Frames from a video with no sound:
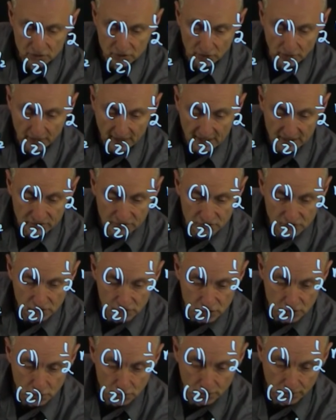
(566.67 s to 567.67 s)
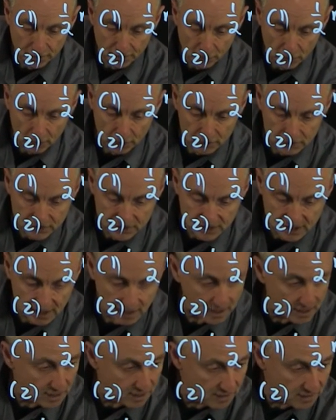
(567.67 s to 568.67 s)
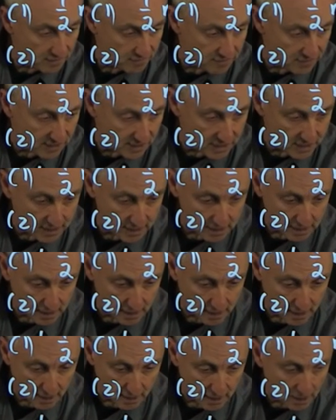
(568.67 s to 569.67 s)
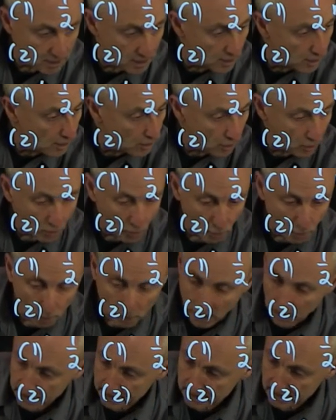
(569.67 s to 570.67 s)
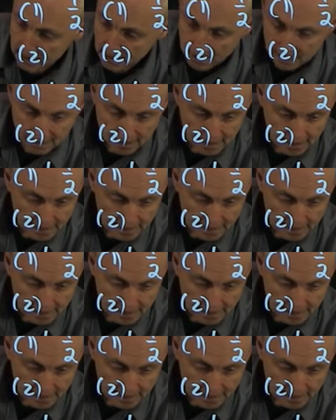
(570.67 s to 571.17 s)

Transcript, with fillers: So that's 2 thirds the 1